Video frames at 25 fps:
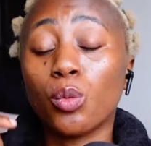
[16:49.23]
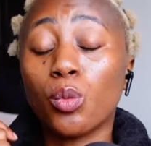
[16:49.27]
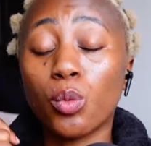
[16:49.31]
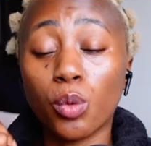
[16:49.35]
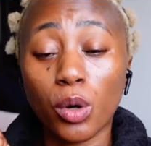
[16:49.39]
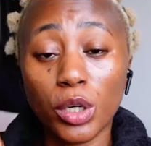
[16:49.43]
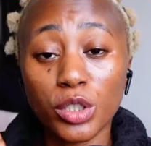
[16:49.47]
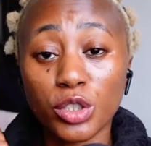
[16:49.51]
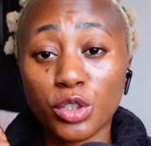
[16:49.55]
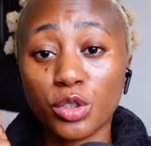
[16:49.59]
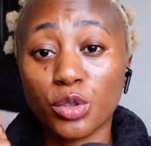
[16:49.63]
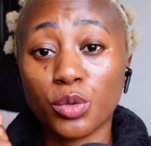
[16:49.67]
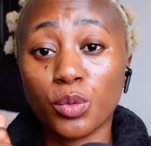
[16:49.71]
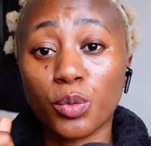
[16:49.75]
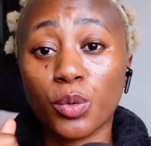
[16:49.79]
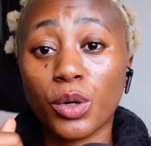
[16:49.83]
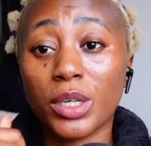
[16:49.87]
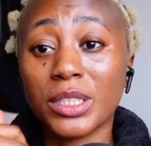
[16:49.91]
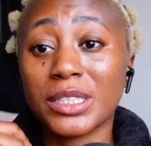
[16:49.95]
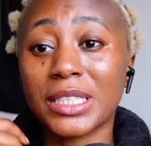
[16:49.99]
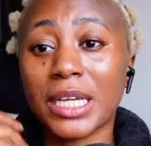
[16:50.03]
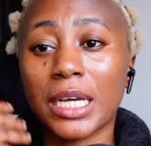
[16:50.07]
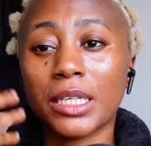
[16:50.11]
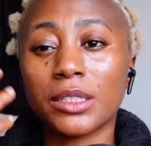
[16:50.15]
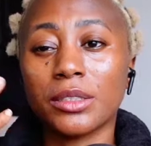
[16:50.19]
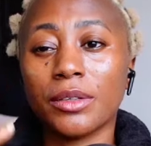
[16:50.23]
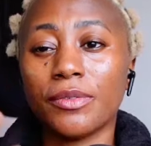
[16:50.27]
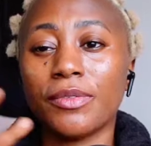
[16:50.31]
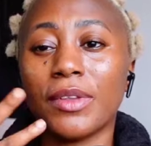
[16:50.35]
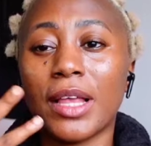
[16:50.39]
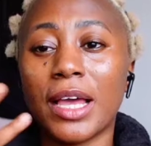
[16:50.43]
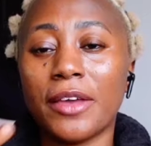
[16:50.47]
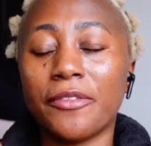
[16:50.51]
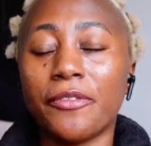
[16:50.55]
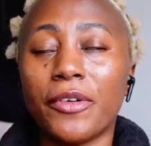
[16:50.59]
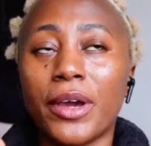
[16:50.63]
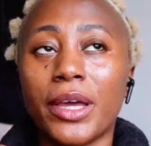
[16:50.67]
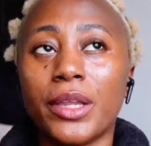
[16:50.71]
what you want out of
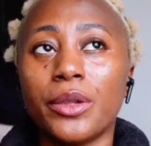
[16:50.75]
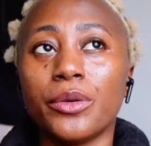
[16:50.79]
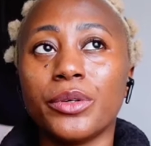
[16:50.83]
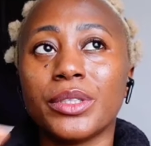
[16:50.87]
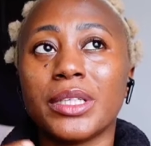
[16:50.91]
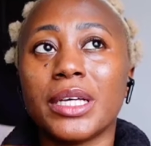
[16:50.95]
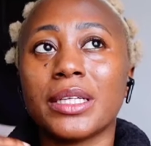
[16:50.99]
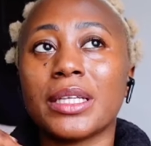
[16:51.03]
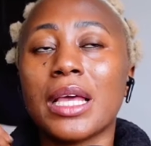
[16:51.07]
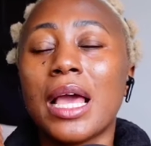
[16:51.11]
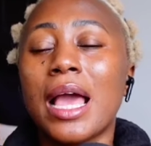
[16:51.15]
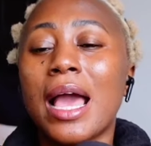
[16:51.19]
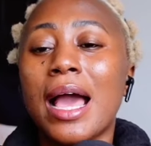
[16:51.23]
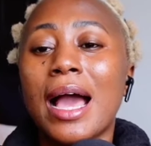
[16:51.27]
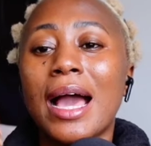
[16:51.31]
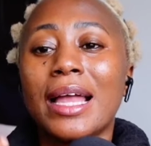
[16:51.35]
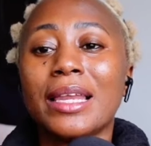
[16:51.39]
life, and all that.